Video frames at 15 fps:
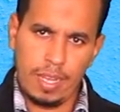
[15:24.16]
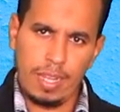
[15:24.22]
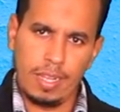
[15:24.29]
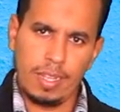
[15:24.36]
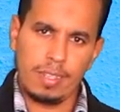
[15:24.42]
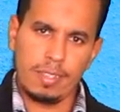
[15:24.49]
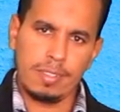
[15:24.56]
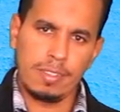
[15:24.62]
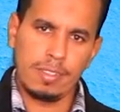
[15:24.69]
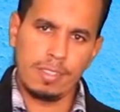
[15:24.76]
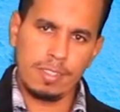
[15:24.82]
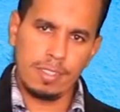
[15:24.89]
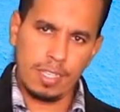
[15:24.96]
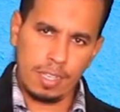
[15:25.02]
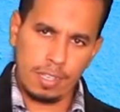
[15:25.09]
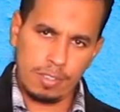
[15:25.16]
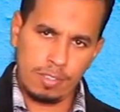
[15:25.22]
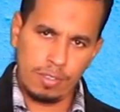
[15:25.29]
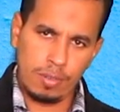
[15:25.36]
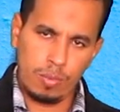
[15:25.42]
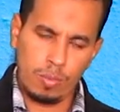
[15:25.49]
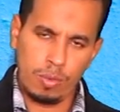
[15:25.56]
And lesson
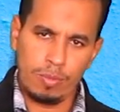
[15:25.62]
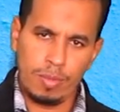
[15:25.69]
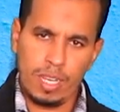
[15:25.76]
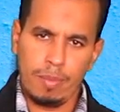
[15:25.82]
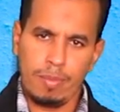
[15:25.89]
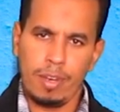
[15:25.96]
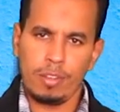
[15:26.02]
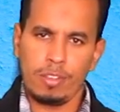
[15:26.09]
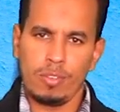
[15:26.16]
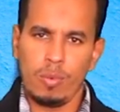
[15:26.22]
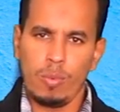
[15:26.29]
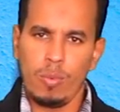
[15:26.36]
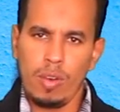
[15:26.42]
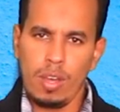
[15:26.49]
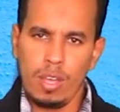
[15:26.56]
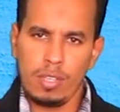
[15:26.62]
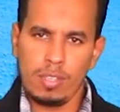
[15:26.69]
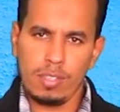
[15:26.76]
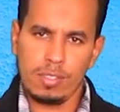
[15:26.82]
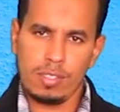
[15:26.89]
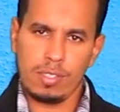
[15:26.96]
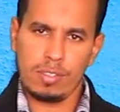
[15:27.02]
6 would be about
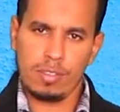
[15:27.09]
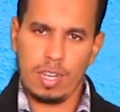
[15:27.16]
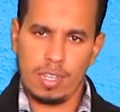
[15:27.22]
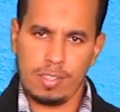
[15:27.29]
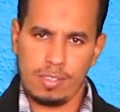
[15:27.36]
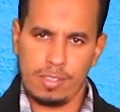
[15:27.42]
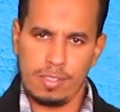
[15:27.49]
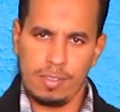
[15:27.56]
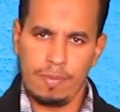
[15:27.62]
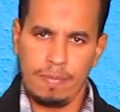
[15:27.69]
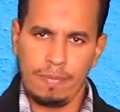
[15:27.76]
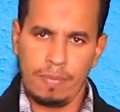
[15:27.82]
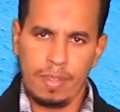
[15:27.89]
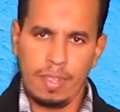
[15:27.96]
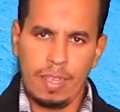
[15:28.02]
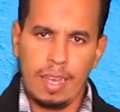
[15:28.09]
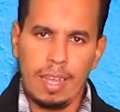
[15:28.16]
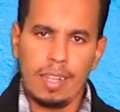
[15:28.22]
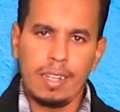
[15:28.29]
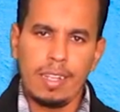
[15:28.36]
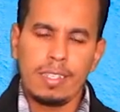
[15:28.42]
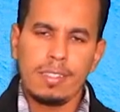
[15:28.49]
word stress.
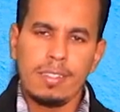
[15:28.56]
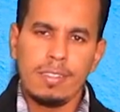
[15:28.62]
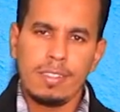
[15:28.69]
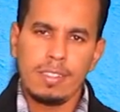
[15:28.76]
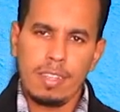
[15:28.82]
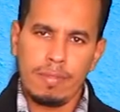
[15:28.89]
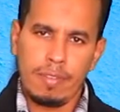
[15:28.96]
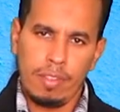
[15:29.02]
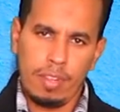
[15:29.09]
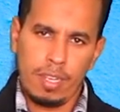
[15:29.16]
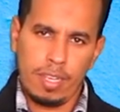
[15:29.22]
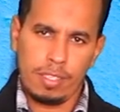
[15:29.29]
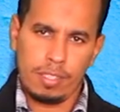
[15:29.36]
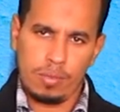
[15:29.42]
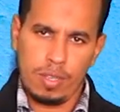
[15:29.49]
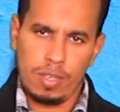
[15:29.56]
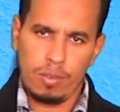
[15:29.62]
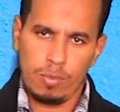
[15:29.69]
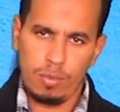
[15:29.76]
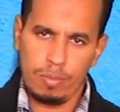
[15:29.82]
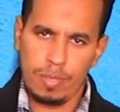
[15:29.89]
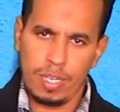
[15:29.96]
And lesson 7, the last
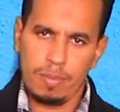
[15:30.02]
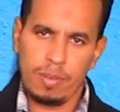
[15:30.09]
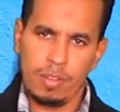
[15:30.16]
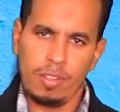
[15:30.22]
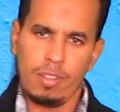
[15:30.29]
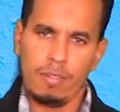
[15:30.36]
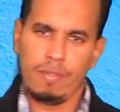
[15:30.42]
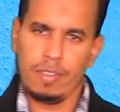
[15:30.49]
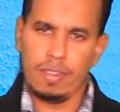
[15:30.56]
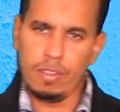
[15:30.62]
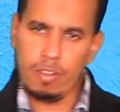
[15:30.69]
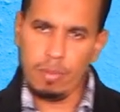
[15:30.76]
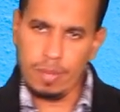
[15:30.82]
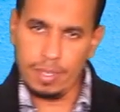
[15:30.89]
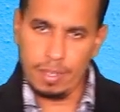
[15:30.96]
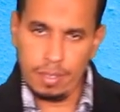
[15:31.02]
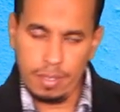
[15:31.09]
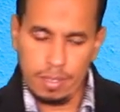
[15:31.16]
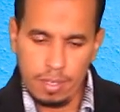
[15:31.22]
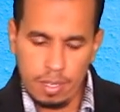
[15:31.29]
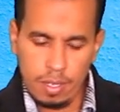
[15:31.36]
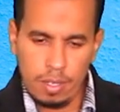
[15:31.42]
one, would be about the
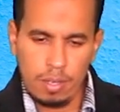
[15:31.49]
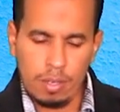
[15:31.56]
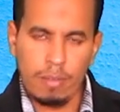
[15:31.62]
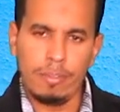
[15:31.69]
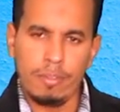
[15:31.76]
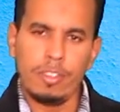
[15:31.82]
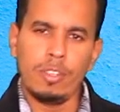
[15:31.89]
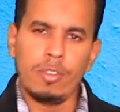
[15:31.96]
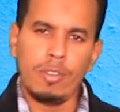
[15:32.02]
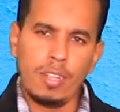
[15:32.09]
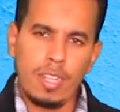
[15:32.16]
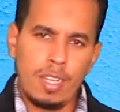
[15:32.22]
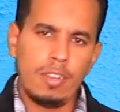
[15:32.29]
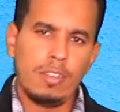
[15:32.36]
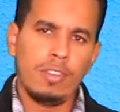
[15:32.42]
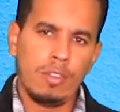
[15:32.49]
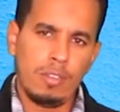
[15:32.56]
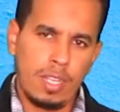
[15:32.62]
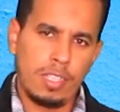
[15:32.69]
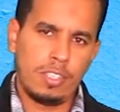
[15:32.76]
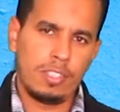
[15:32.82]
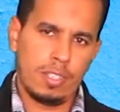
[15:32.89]
phenomenon of
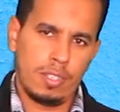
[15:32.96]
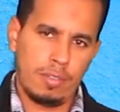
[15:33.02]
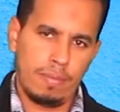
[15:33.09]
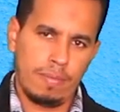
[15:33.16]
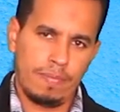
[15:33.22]
Dunandunation.